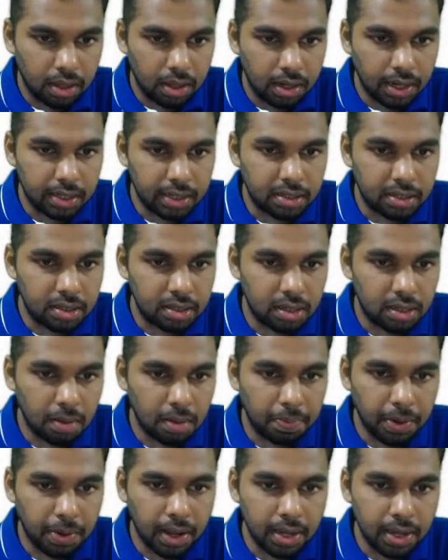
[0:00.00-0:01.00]
Let's
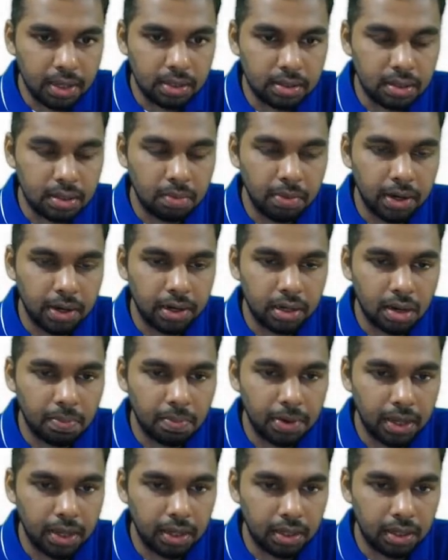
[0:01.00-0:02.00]
apply similar
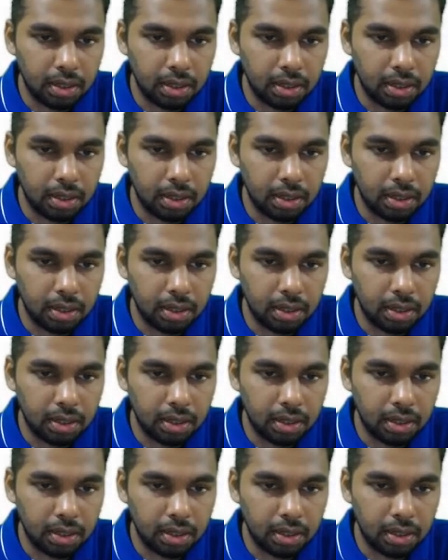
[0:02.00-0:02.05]
doubling